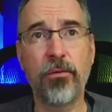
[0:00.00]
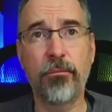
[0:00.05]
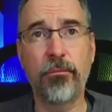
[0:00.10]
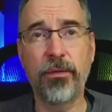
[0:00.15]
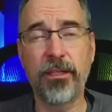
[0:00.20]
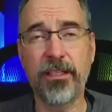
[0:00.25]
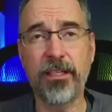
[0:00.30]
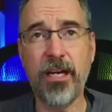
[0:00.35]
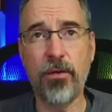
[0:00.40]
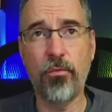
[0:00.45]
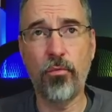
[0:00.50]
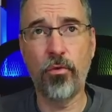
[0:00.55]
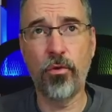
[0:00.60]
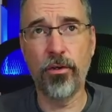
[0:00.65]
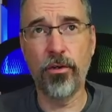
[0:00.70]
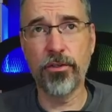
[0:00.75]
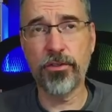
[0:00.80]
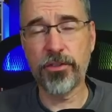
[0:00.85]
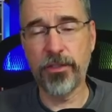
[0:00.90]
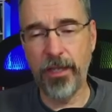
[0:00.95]
but it got
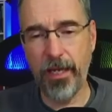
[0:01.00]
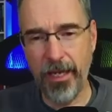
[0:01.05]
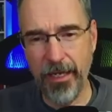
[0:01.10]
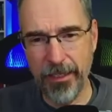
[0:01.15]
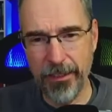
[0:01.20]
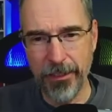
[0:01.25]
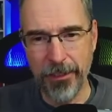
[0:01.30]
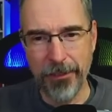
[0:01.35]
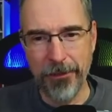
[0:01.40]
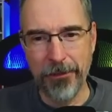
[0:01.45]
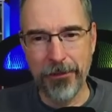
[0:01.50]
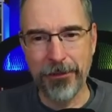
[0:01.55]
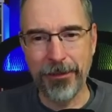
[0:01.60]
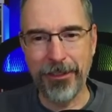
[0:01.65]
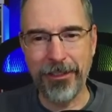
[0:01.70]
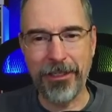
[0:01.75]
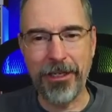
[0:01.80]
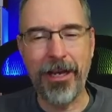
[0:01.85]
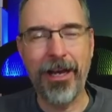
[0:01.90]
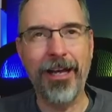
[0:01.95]
worse. And
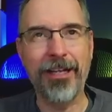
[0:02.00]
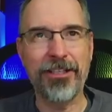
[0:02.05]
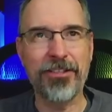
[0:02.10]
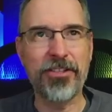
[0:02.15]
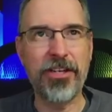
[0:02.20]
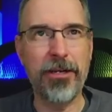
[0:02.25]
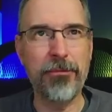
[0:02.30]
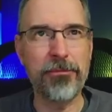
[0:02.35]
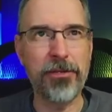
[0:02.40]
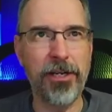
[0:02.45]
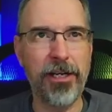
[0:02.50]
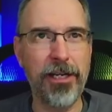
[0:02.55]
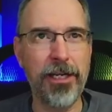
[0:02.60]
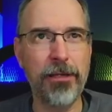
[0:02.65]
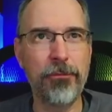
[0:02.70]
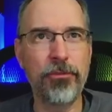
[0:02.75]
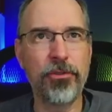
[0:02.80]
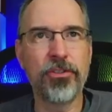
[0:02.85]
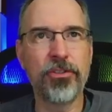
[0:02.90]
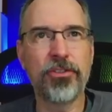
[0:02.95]
like at the same
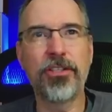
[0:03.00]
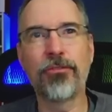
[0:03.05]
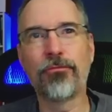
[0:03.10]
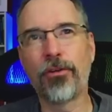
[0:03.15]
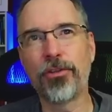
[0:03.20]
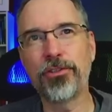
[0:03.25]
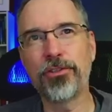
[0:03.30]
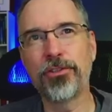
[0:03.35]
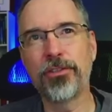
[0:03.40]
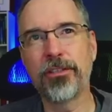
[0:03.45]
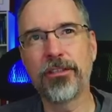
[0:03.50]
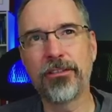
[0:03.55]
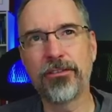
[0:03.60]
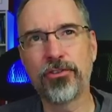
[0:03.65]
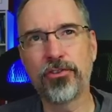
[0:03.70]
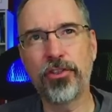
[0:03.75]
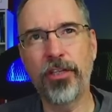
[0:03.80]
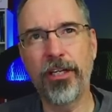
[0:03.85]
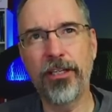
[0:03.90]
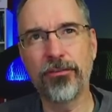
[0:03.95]
time, you see Russian
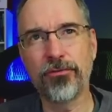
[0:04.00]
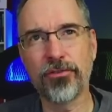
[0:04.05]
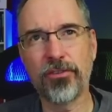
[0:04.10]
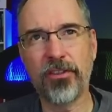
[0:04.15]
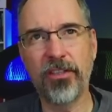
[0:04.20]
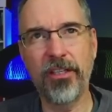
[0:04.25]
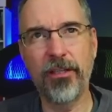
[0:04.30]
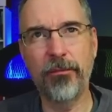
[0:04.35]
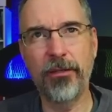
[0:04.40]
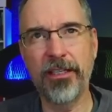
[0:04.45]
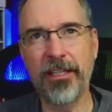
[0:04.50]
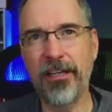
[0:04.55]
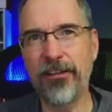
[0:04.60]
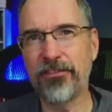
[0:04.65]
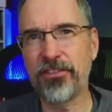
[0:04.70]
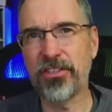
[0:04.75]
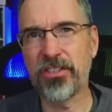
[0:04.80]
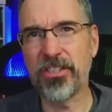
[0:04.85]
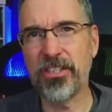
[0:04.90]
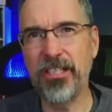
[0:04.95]
channels claiming an
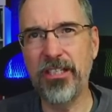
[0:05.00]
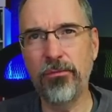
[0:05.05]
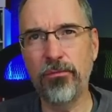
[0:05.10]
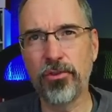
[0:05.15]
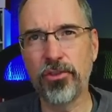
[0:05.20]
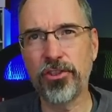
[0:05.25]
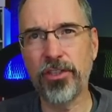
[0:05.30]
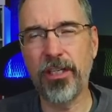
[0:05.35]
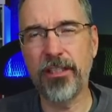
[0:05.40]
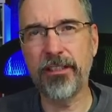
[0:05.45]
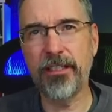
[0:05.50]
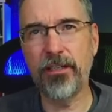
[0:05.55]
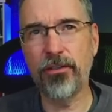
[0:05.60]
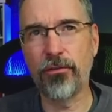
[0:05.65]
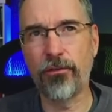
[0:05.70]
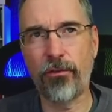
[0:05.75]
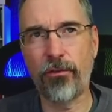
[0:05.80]
F-16 was shot down over